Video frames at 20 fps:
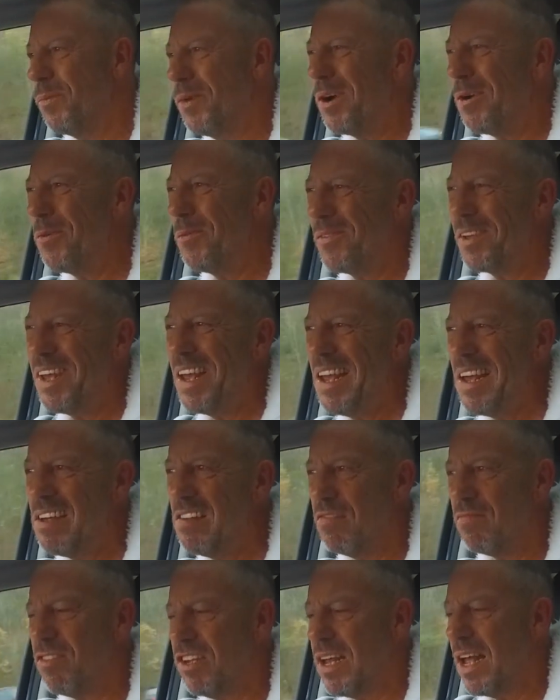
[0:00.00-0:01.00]
well,
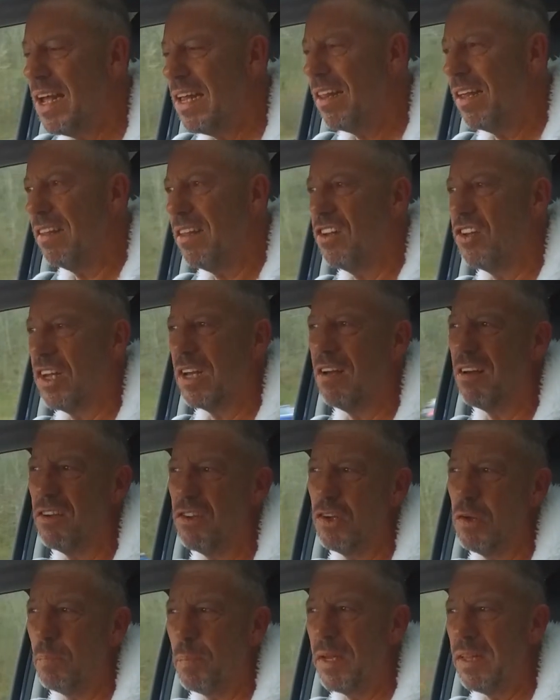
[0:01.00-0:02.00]
Kia say that this
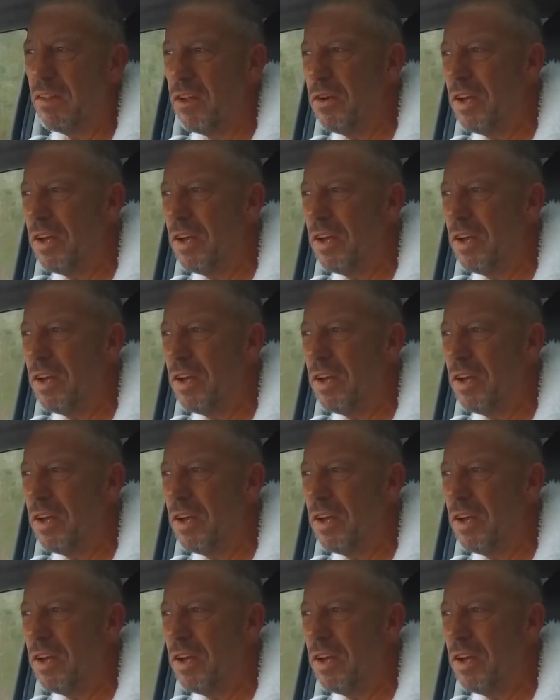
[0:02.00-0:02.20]
car should be